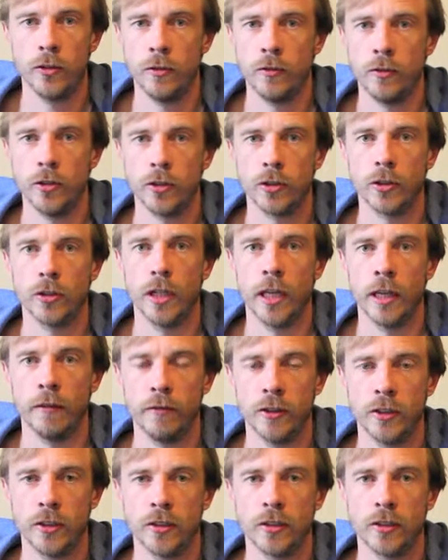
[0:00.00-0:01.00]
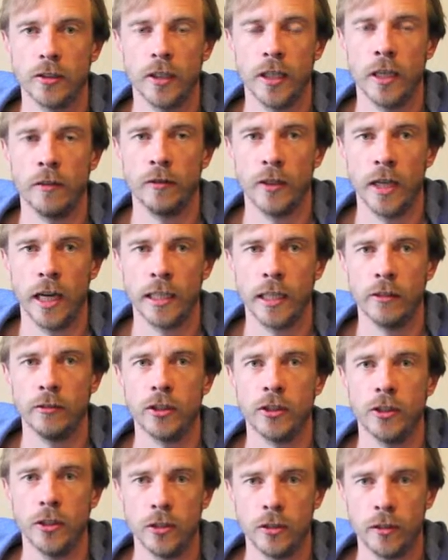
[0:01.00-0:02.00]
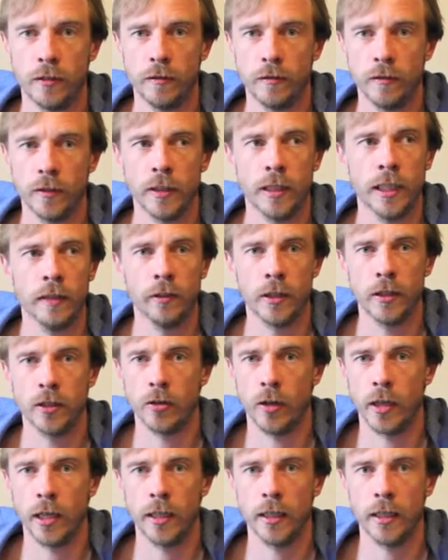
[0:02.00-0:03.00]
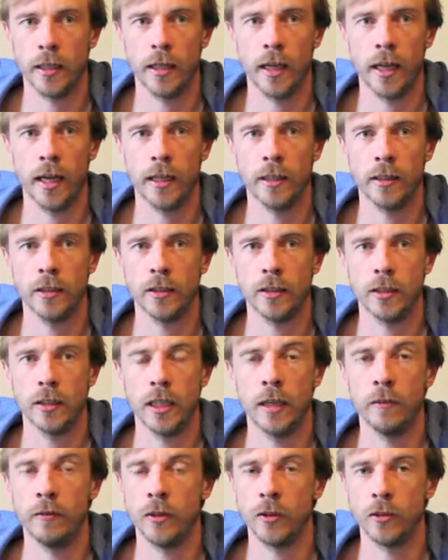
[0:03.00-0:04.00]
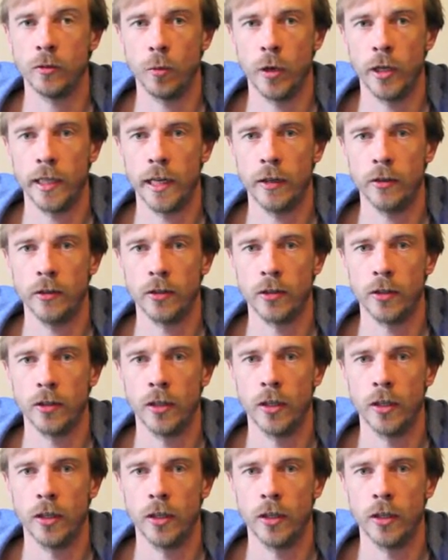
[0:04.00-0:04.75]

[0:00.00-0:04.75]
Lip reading: just if the idea is good enough, give it a try, and if it doesn't work out,